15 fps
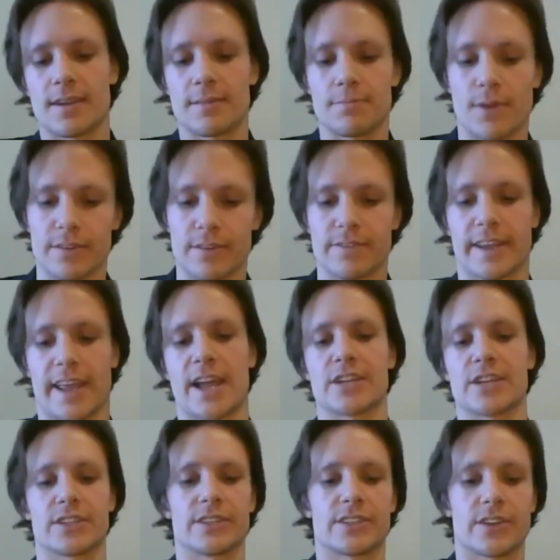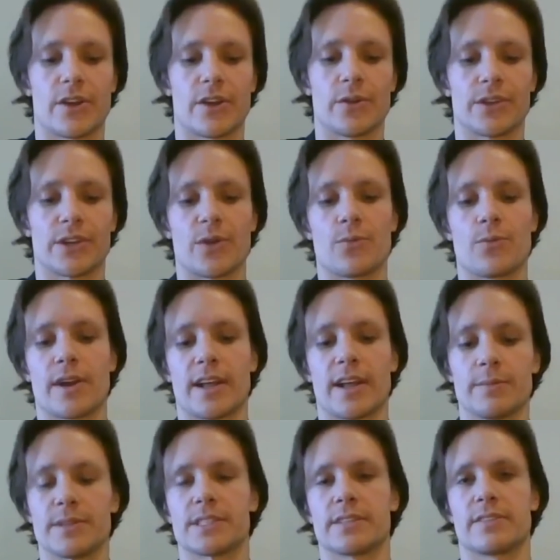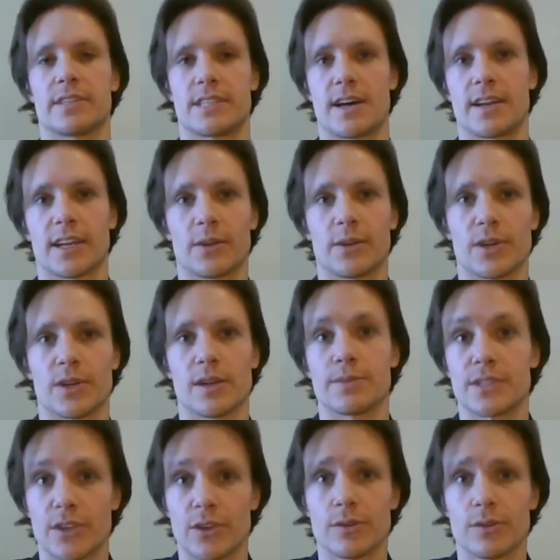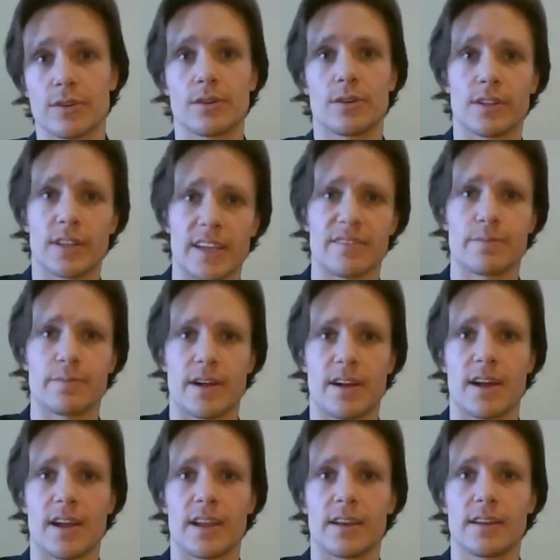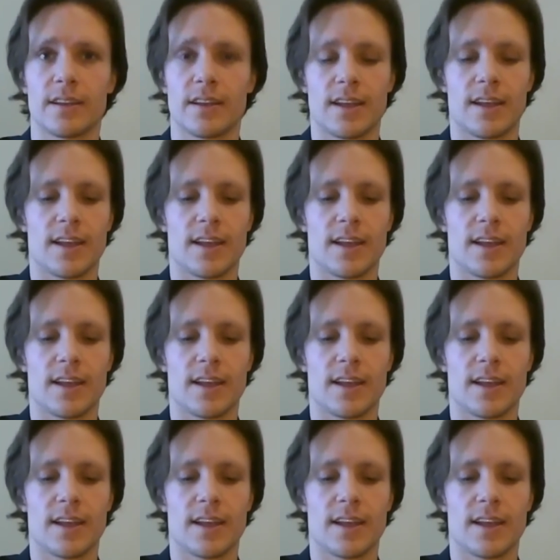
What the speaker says: modifications. So, what elements of the data can we obscure or leave behind,